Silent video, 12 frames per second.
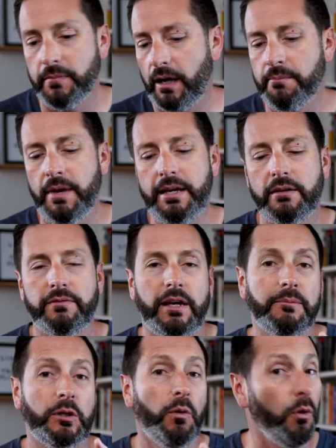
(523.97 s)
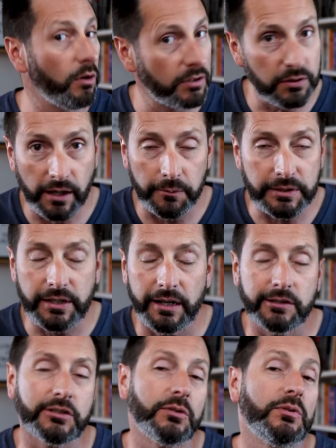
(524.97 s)
I make a family or until I
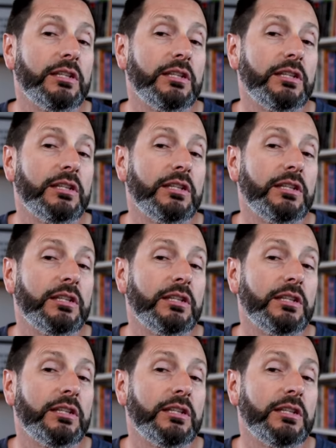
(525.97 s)
retire to?